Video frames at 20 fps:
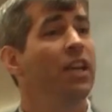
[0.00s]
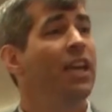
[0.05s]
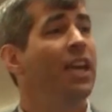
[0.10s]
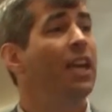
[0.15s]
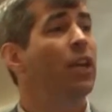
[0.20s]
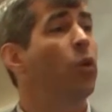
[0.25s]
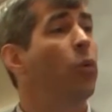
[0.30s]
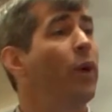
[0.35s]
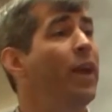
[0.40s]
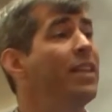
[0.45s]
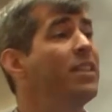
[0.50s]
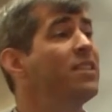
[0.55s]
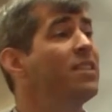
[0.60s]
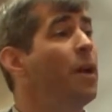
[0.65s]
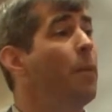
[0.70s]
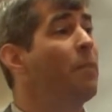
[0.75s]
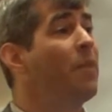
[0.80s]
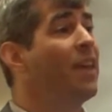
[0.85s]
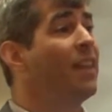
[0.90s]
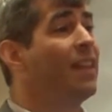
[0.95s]
It creates
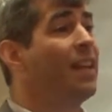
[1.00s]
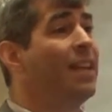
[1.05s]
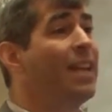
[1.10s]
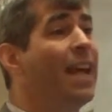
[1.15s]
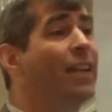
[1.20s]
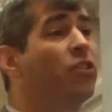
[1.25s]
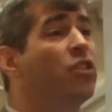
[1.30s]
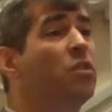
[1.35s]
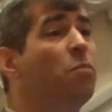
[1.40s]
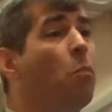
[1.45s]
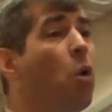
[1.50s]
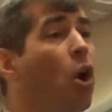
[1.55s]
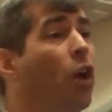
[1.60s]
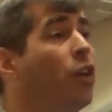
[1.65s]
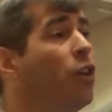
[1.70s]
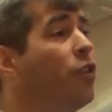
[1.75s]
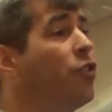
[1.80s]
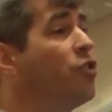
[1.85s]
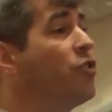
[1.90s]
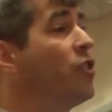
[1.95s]
something that not just
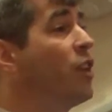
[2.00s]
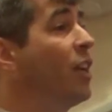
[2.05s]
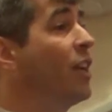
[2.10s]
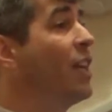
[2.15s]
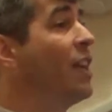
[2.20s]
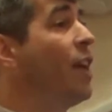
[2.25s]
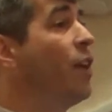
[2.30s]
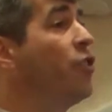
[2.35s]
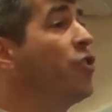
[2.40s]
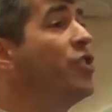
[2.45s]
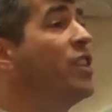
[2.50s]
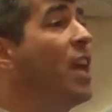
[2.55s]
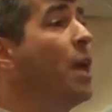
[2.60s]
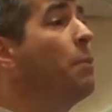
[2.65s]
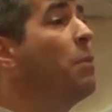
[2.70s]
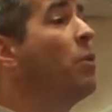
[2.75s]
marketers that can understand,